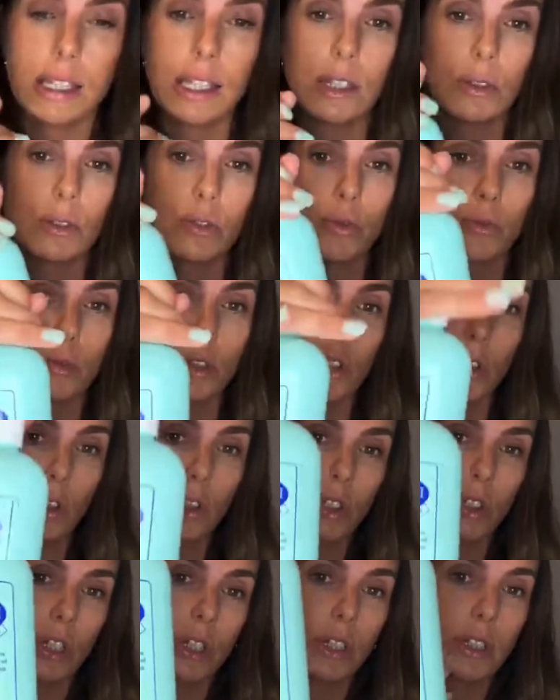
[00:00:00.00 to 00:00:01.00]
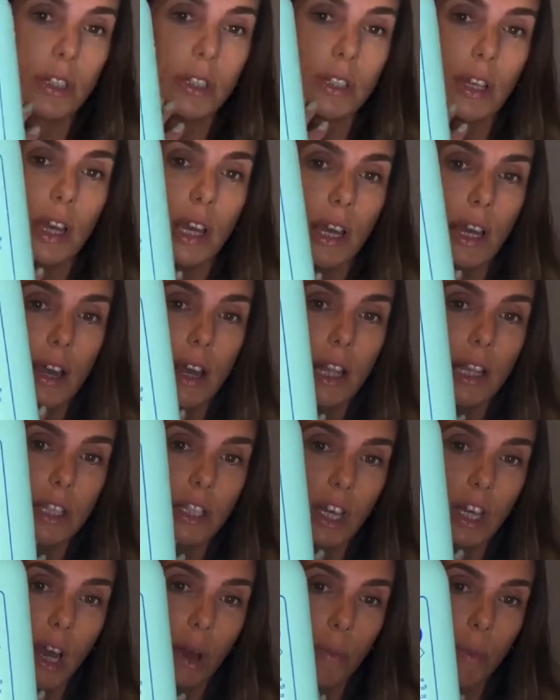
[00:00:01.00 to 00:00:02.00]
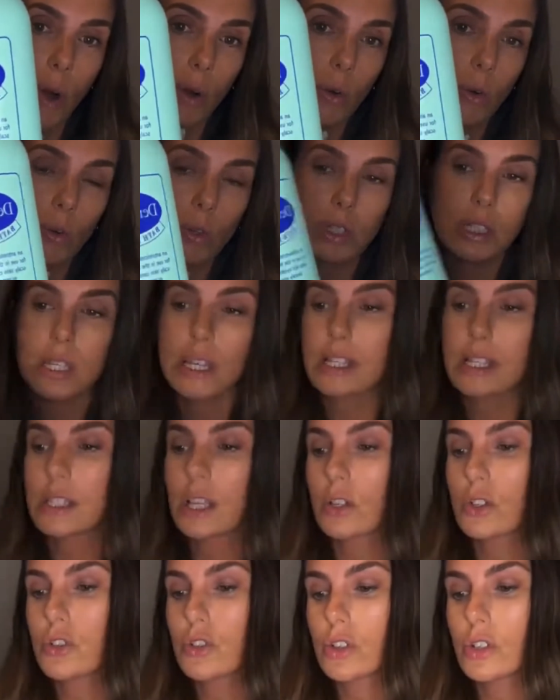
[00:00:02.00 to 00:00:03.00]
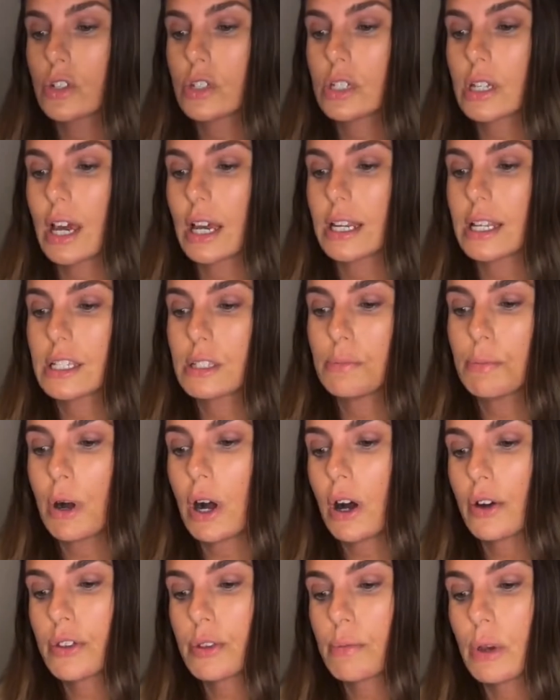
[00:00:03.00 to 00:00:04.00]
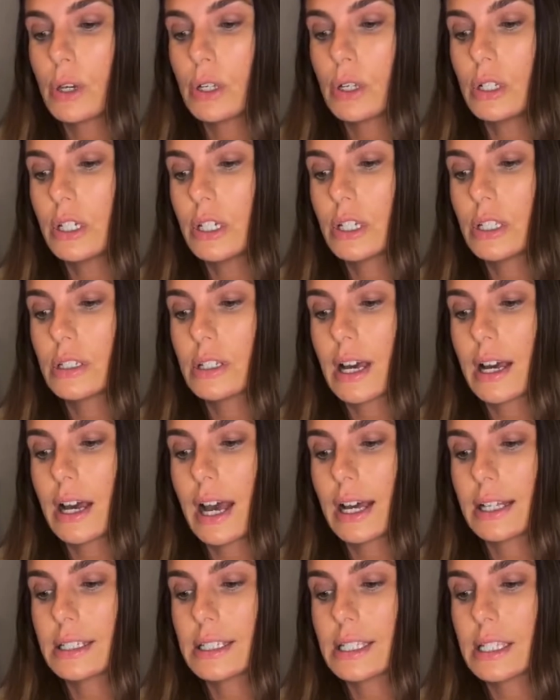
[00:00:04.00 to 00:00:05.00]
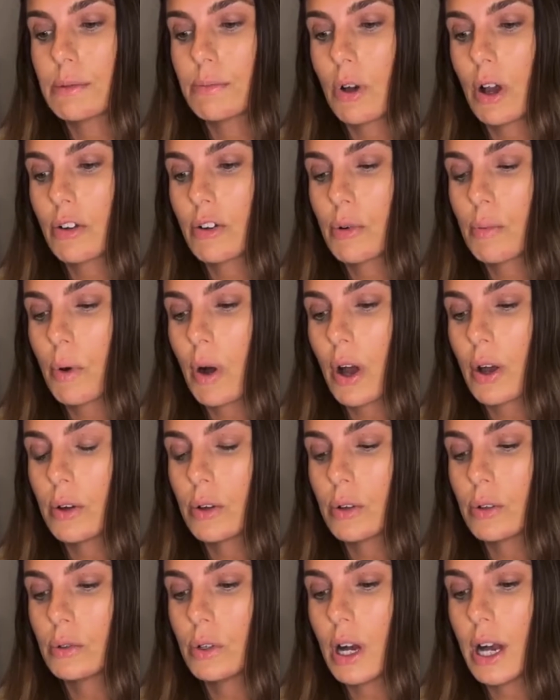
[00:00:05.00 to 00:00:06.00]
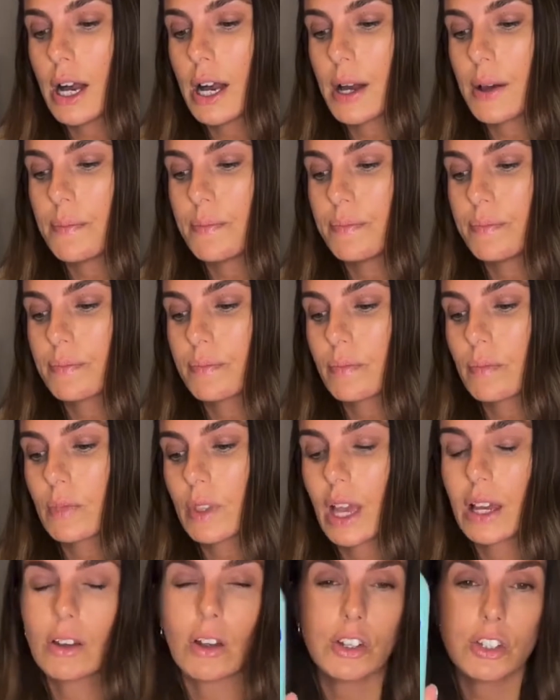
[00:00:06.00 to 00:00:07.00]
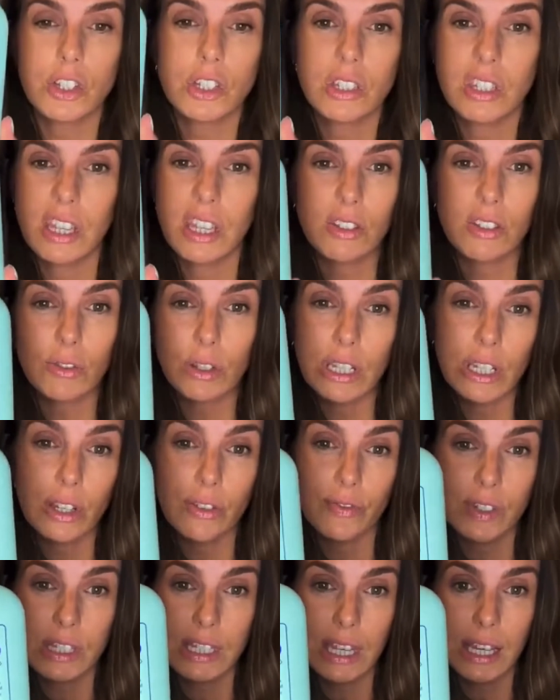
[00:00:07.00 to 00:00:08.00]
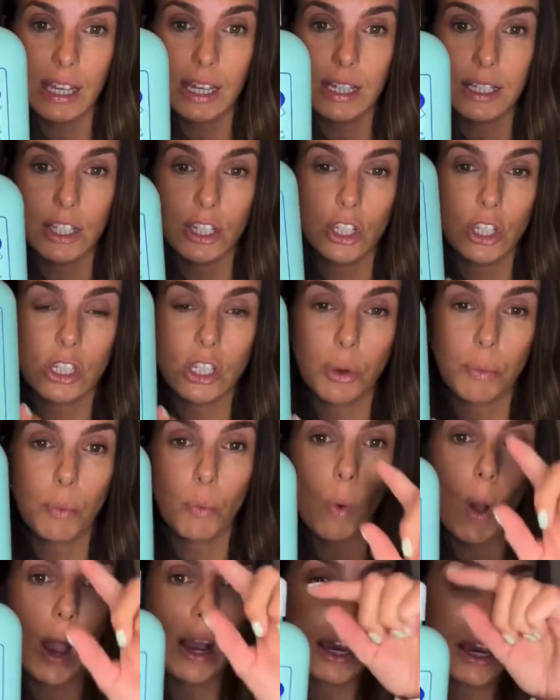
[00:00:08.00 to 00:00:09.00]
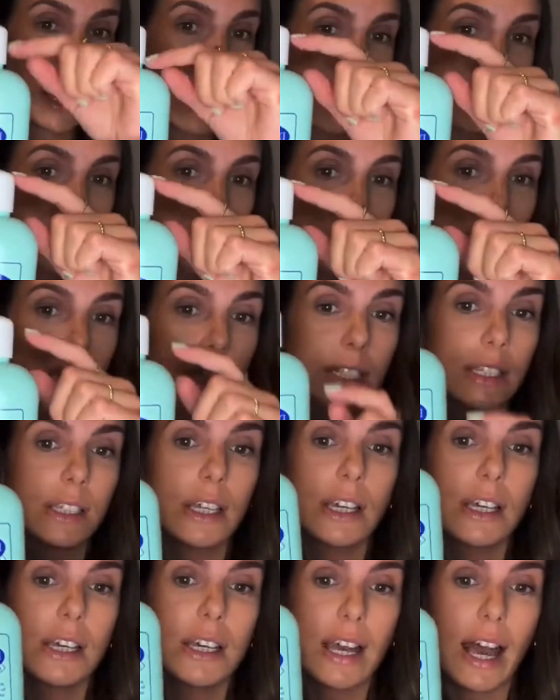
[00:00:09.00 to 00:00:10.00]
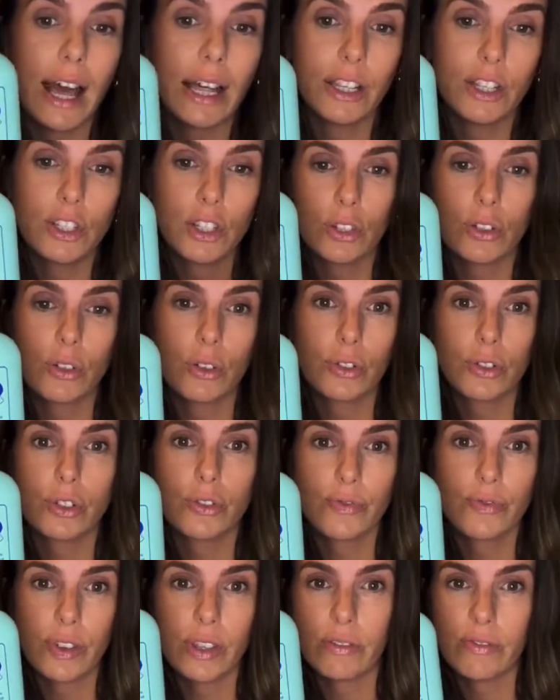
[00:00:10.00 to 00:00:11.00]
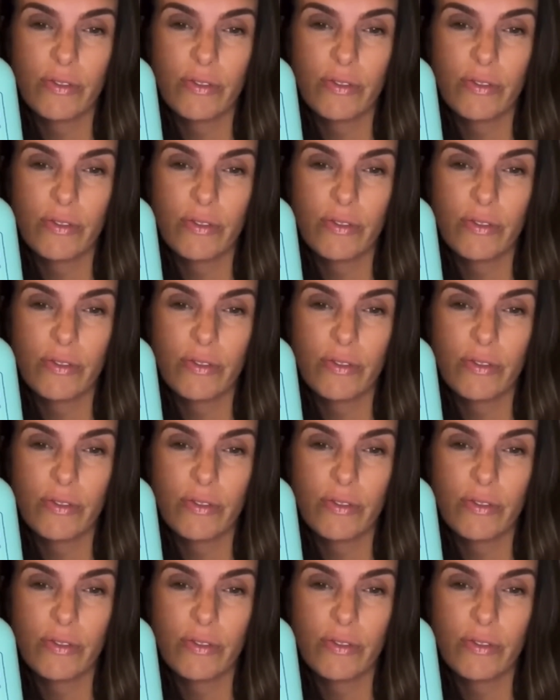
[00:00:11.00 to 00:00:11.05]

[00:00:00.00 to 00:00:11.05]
This is from the doctors, Dermol 600, and it's a bath emollient antimicrobial. Um, and I just, it's really good for skin conditions. I whack a capful in and it just sort of